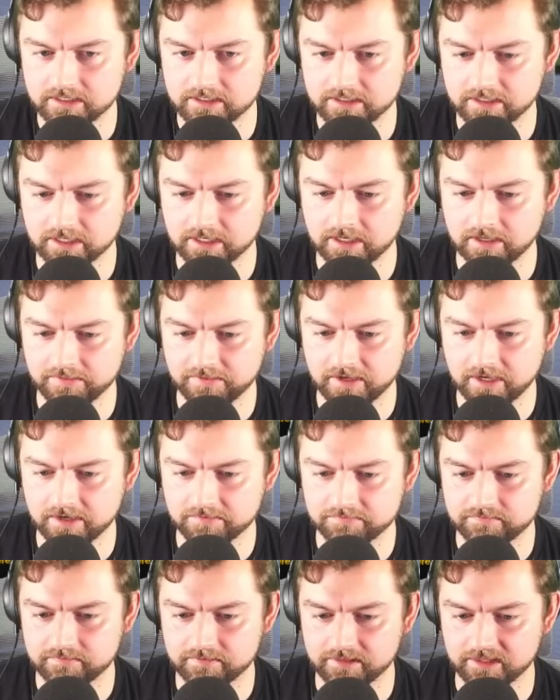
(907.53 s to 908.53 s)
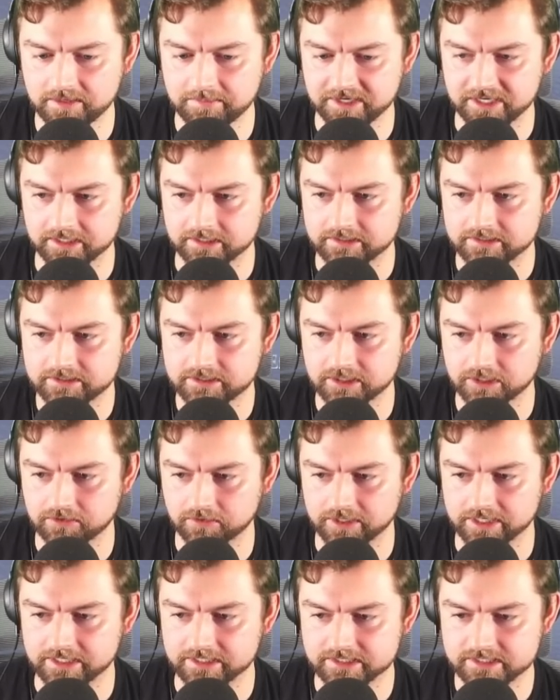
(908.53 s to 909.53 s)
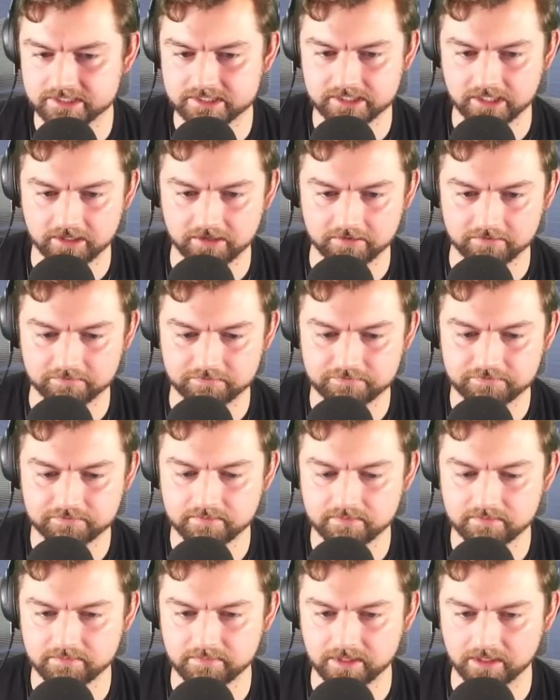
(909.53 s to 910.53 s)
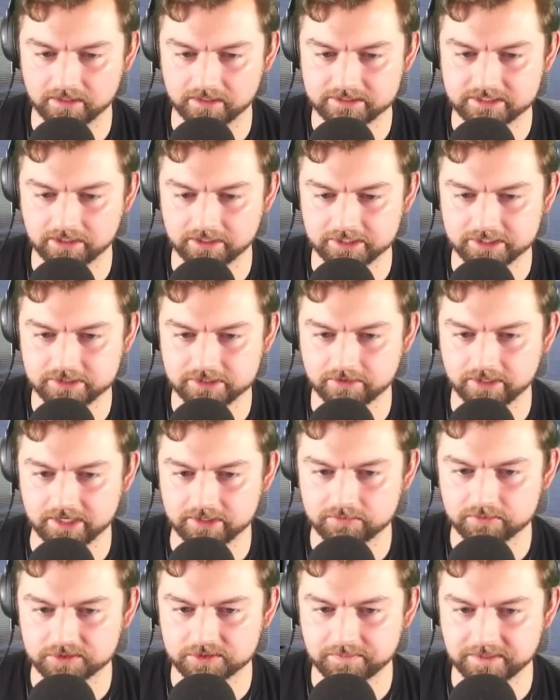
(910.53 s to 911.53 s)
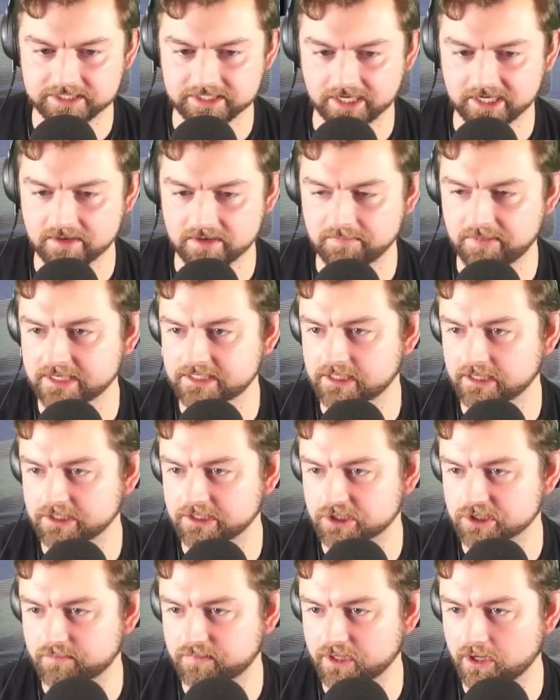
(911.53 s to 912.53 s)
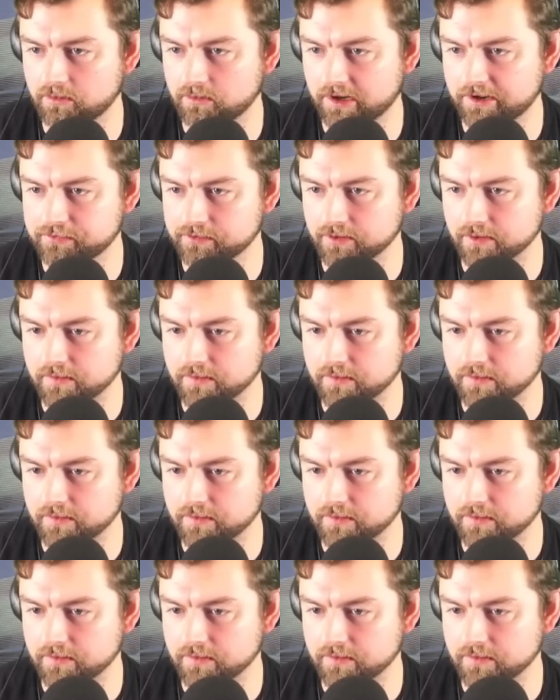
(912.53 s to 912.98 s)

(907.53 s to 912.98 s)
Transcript: Yeah, they have limited degrees of military strength, which means I could basically just blow right through